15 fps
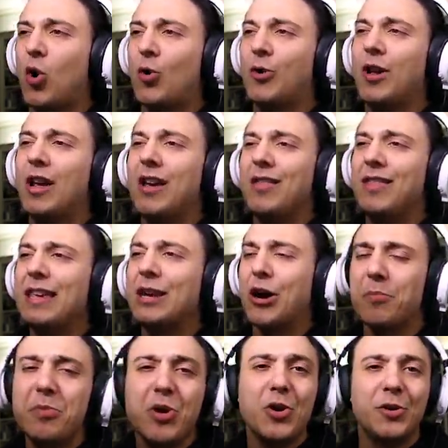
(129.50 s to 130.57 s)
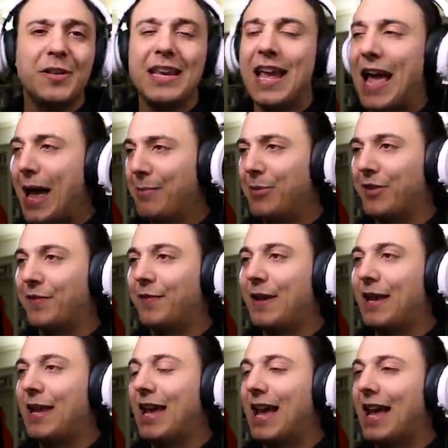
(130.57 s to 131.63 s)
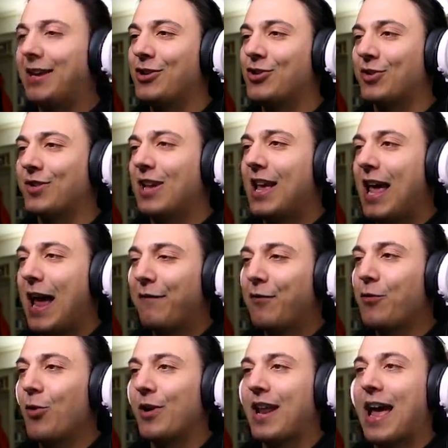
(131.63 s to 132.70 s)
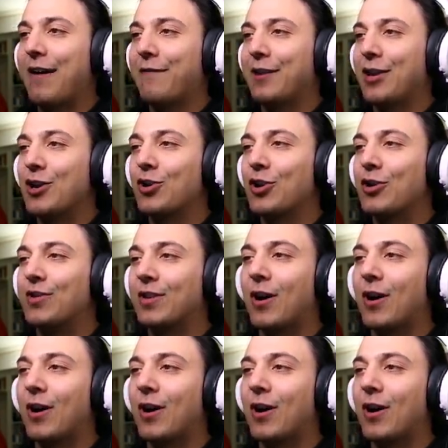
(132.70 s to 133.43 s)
on the community atmosphere and just everyone having a good